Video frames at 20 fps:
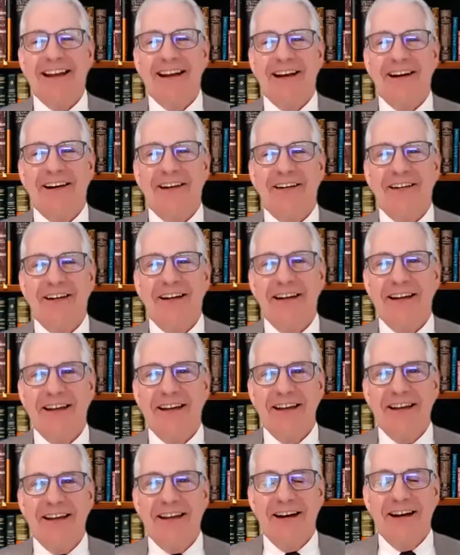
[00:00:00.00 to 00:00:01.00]
You know,
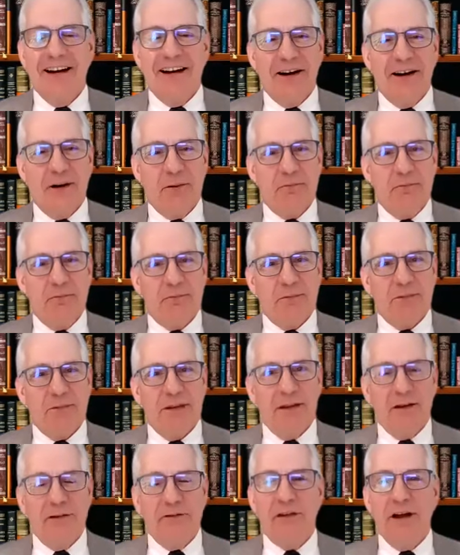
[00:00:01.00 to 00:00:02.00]

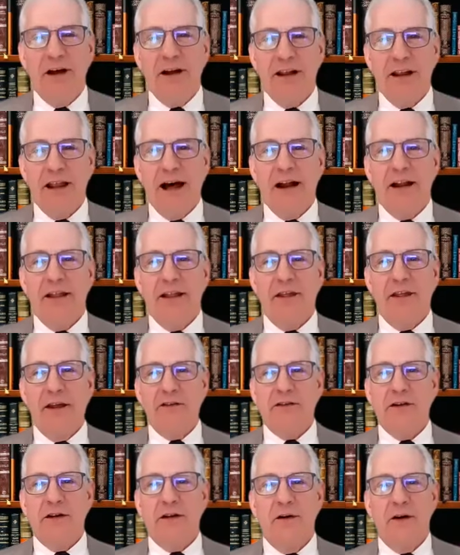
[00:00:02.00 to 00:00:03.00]
you've done a lot of
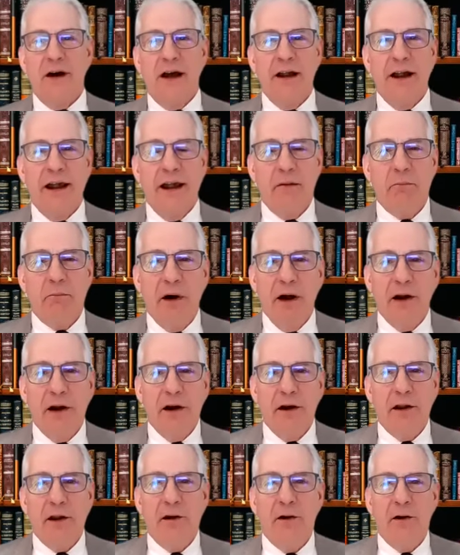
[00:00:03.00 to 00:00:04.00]
things. You know, I
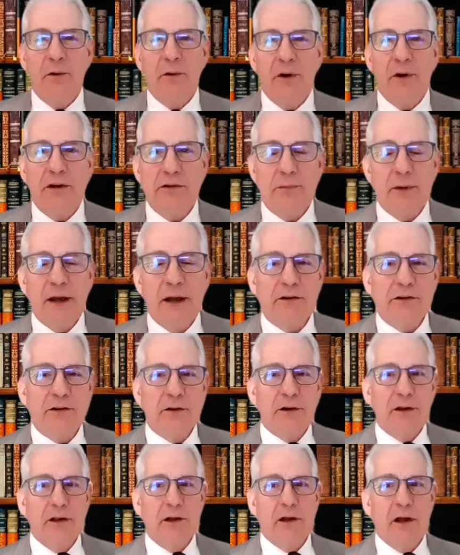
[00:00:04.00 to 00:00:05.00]
admire you,
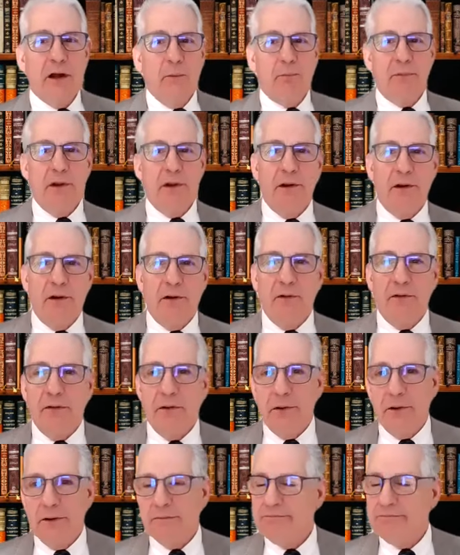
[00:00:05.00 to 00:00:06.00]
respect you, and look up to
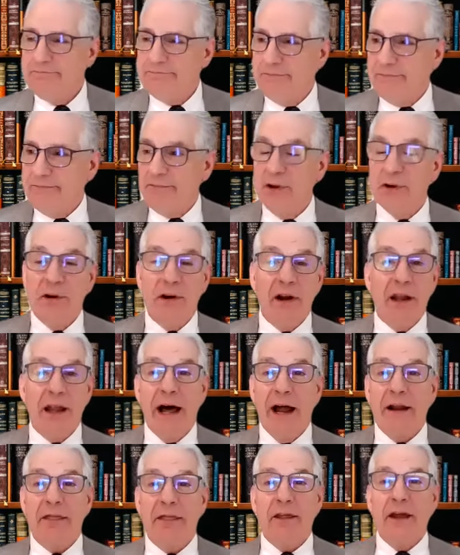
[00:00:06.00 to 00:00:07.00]
you for
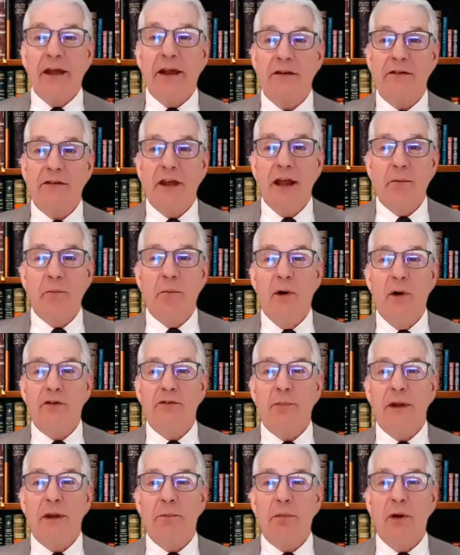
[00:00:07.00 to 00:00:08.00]
doing a lot of things that
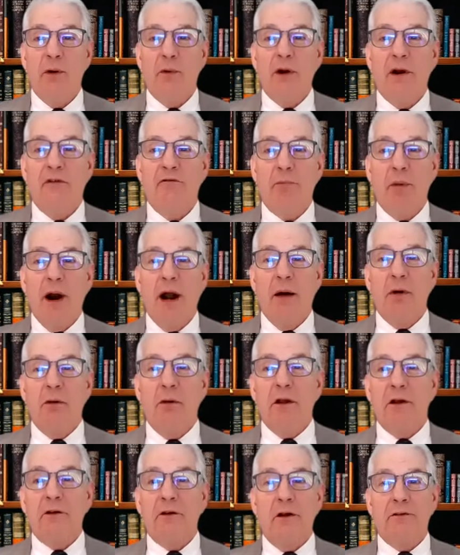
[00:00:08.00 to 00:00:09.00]
most people would have
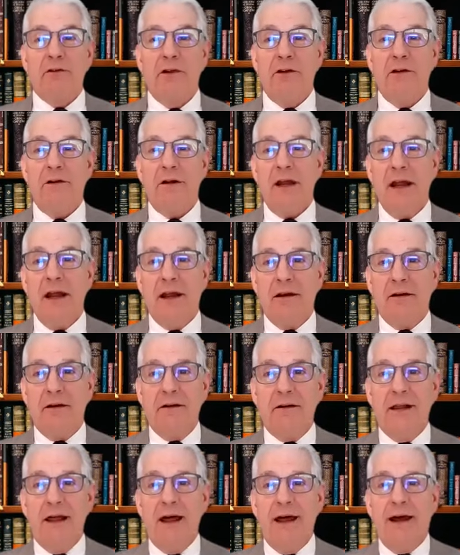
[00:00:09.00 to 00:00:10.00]
probably told you, you
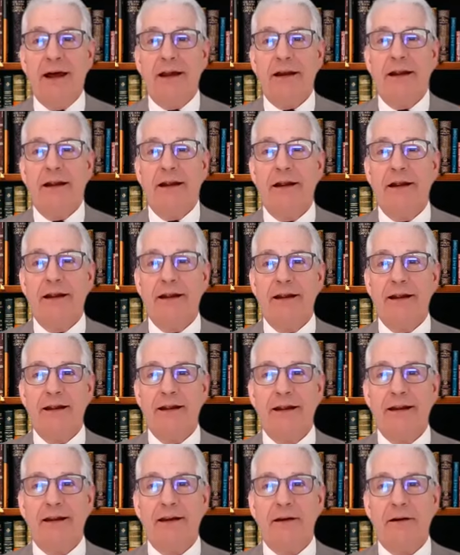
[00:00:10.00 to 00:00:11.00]
can't do that.
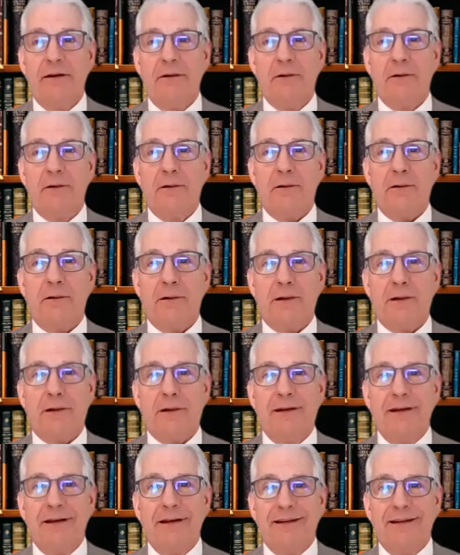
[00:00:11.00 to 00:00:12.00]
You're too
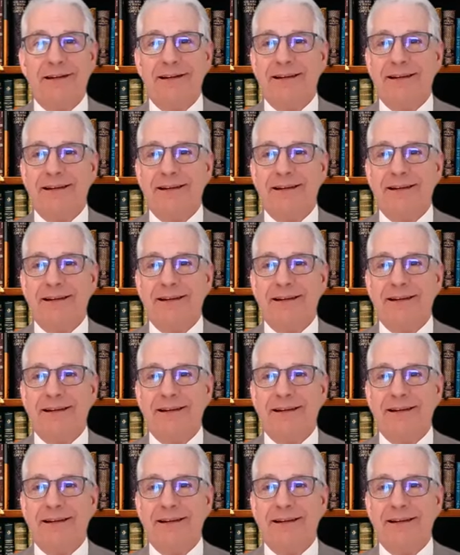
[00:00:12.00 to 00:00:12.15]
old.